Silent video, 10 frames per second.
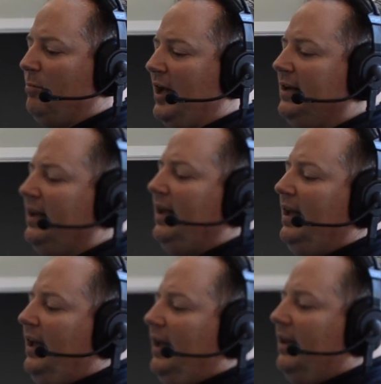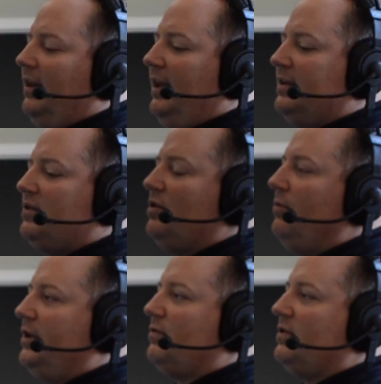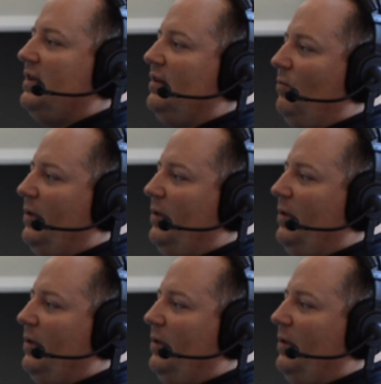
But it's so interesting the